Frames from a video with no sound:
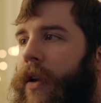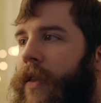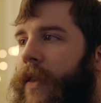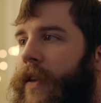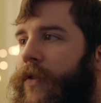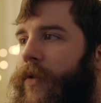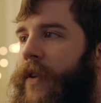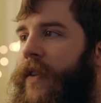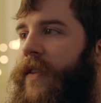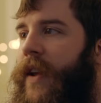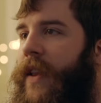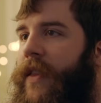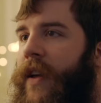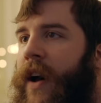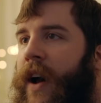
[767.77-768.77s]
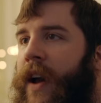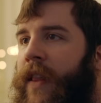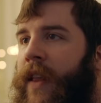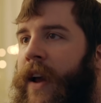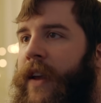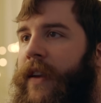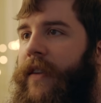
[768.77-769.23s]
And let's reset the
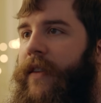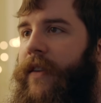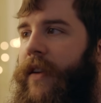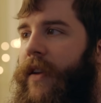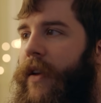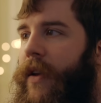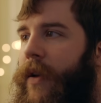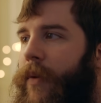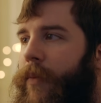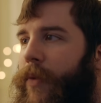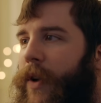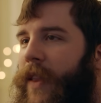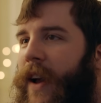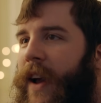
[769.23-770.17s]
highlights. Bring